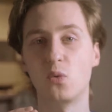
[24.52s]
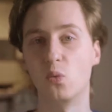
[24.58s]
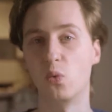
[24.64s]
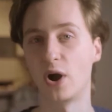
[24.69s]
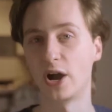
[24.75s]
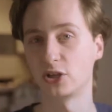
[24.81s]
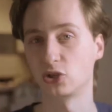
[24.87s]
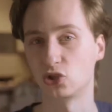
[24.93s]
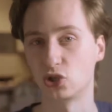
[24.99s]

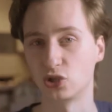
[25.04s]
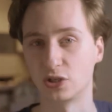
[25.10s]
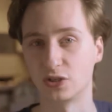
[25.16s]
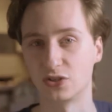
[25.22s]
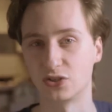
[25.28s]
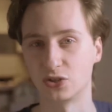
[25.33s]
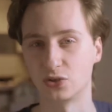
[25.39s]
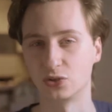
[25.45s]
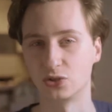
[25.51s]
why you should
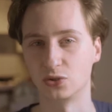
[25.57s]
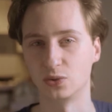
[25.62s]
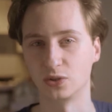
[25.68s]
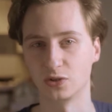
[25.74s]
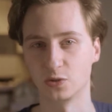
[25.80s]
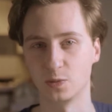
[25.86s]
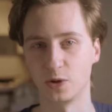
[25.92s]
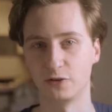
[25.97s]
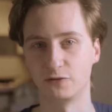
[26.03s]
consider doing
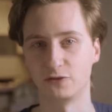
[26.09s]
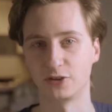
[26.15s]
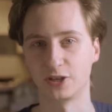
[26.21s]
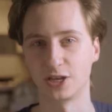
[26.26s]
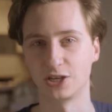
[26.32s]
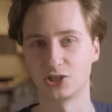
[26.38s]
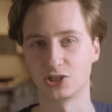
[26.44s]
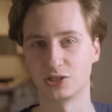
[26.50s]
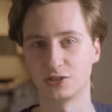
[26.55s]
this
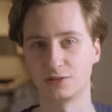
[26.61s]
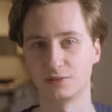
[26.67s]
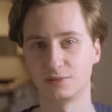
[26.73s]
modification.